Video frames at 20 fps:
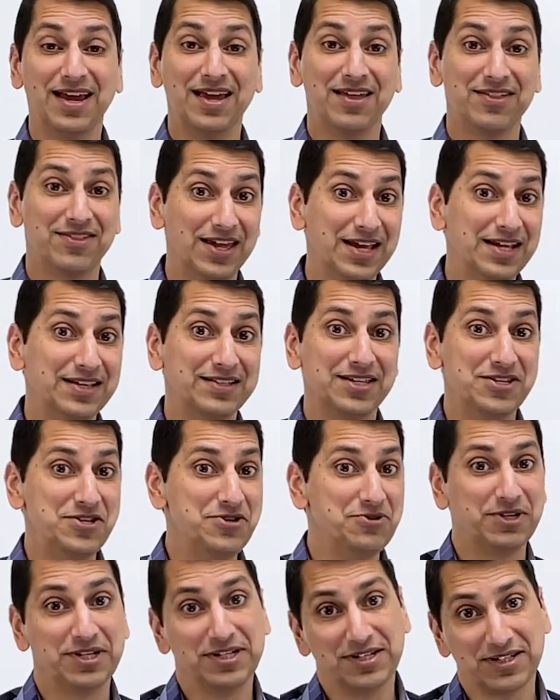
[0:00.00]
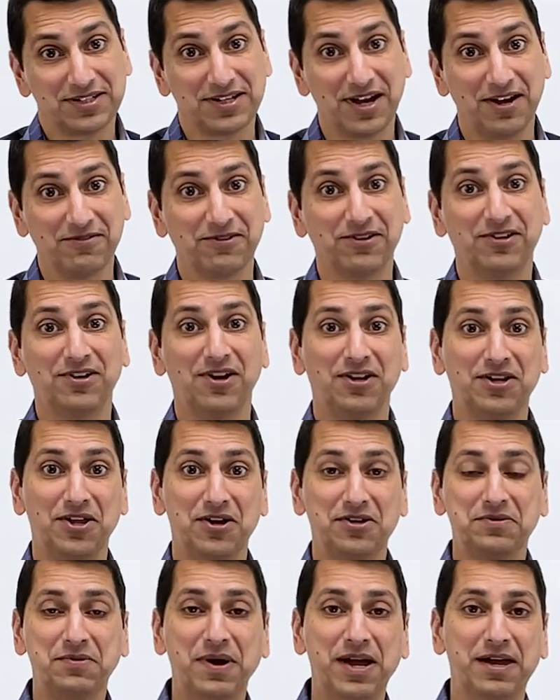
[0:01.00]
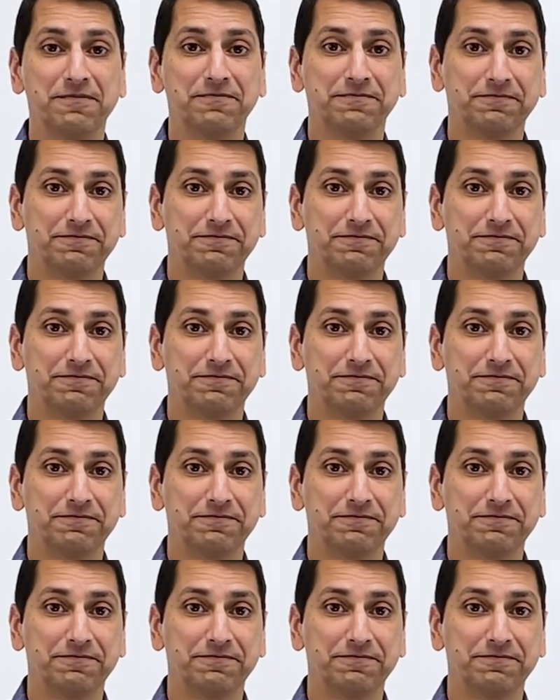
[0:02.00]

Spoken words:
things that you can discover along the way.